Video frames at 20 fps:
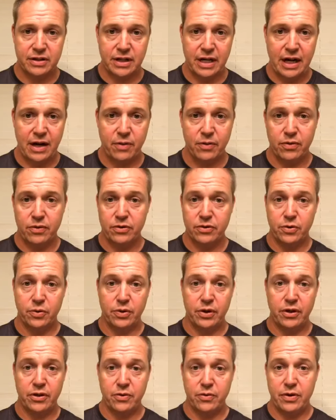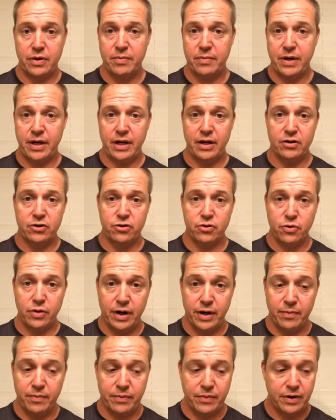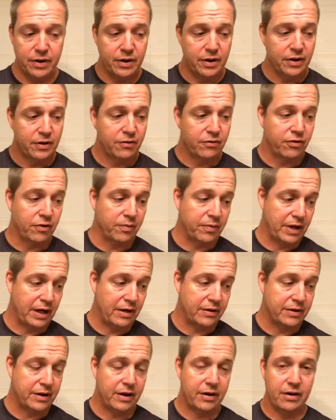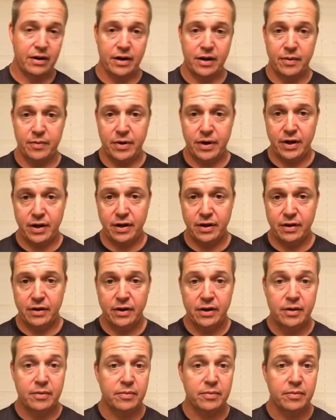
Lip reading: hour and 23-minute trip from down there to up here,